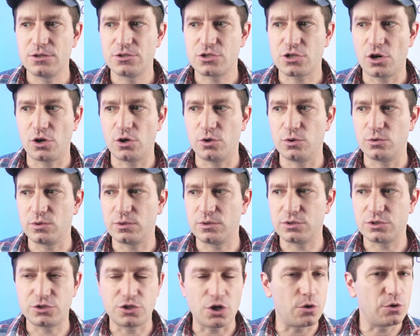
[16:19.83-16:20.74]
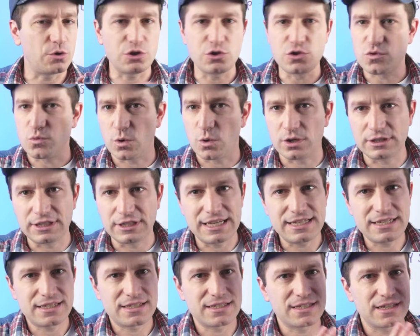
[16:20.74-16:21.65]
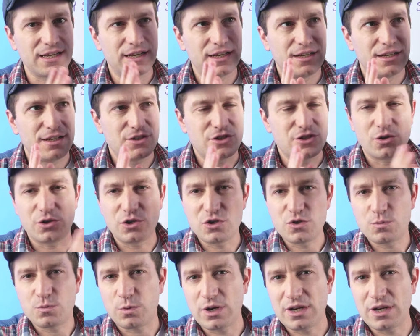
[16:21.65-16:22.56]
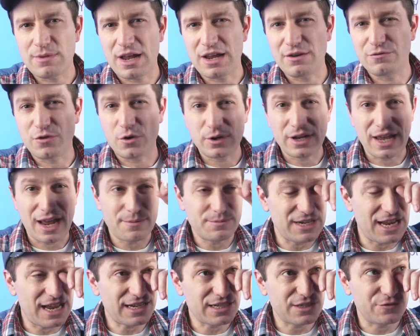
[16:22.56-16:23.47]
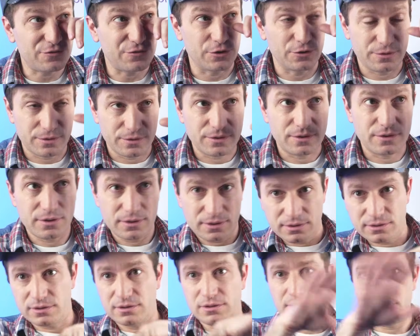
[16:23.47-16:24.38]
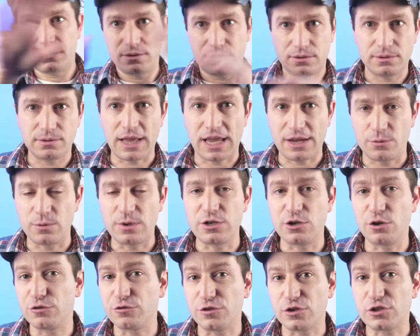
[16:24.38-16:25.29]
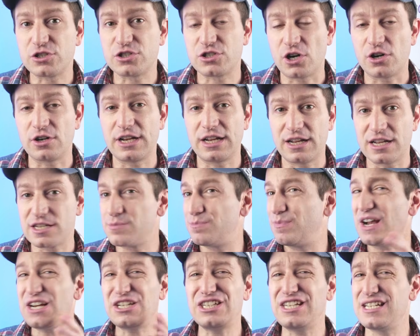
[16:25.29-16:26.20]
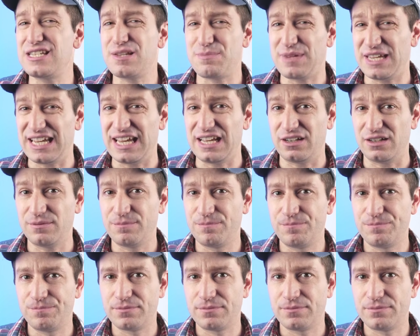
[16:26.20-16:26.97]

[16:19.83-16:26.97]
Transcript: So don't use word lists. Don't use pre-made vocab decks for like when you're first starting, especially as a beginner.